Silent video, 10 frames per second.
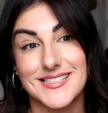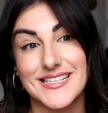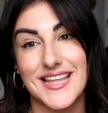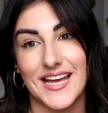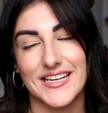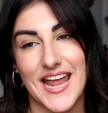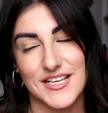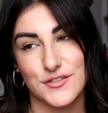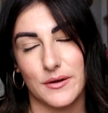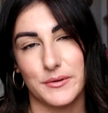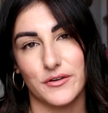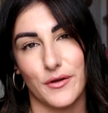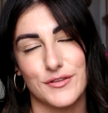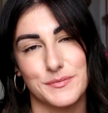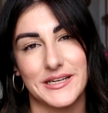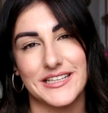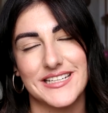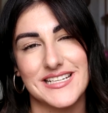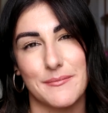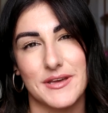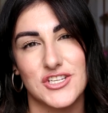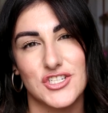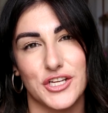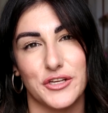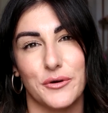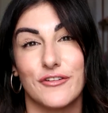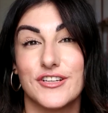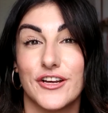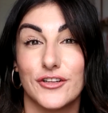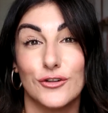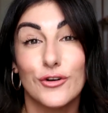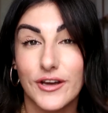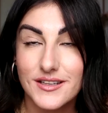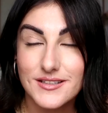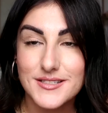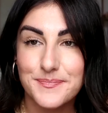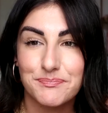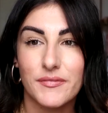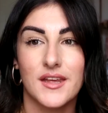see that in an x-ray. We don't know if there's been any damage to her internal organs.